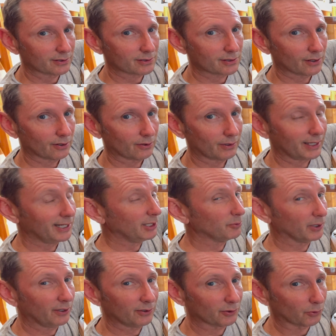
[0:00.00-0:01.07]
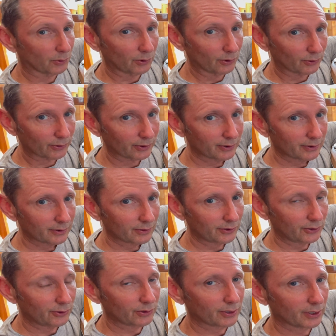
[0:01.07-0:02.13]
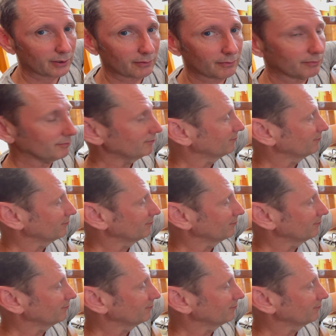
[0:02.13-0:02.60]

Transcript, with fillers: So anywhere in the world, you can